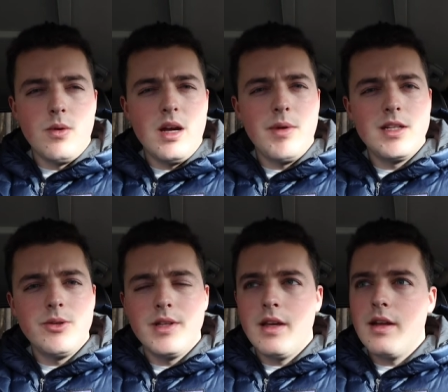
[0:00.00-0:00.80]
Why am I
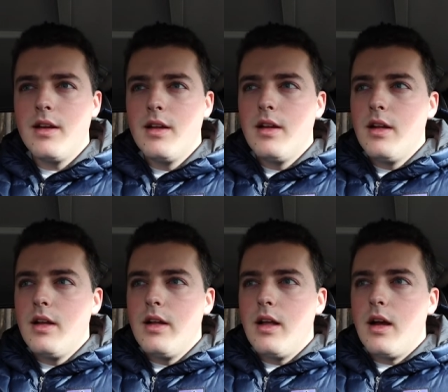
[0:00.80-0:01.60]
doing
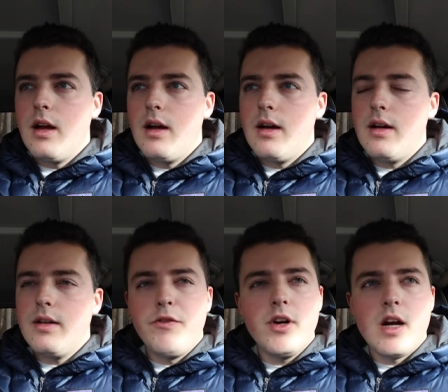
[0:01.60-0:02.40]

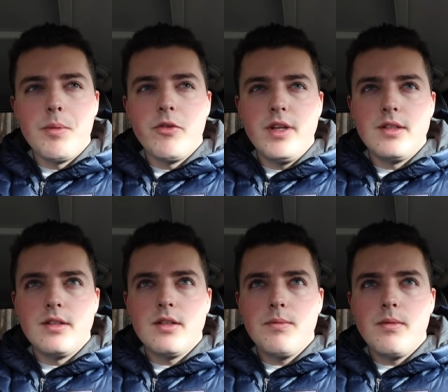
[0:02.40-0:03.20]
that? For a couple of reasons.